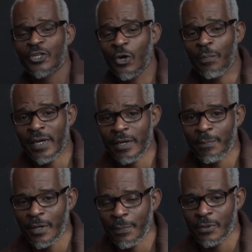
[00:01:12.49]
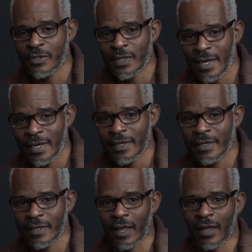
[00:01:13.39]
are so many people today
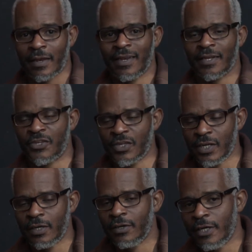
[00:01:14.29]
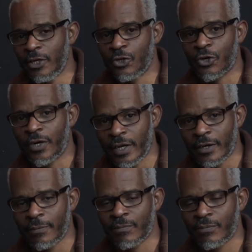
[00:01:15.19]
that still need your
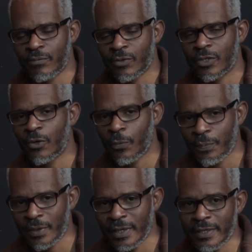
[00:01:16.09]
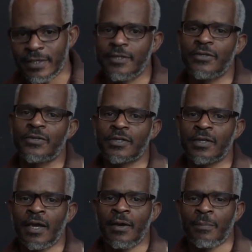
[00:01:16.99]
help. So please,
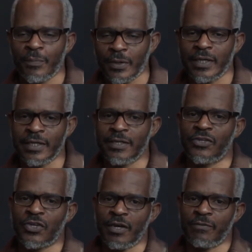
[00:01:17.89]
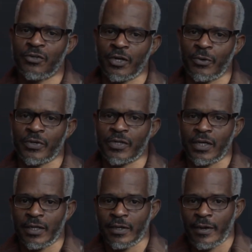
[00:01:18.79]
please give
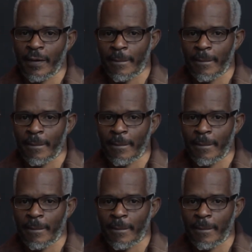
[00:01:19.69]
generously.